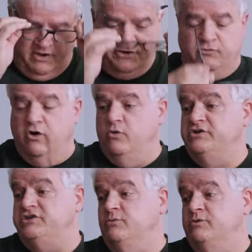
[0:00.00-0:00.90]
on her own.
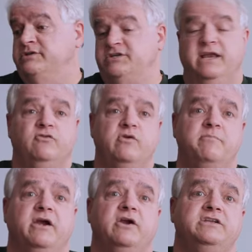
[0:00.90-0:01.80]
She never
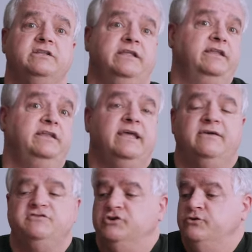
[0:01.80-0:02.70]
remarried. They didn't
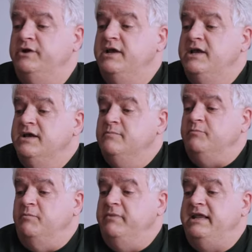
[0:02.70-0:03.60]
have children.
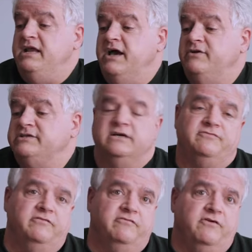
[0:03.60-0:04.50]
But Minnie got
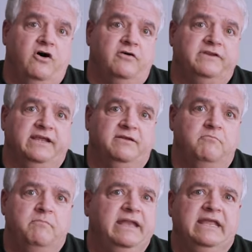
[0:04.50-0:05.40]
herself involved
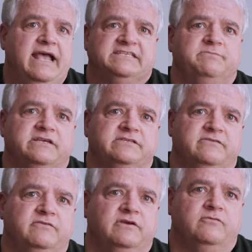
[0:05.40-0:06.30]
in many aspects
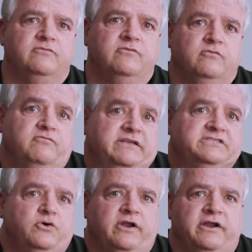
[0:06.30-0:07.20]
of things
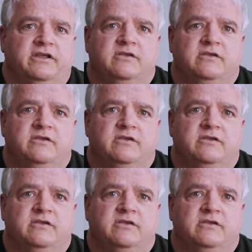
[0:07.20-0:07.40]
going on in the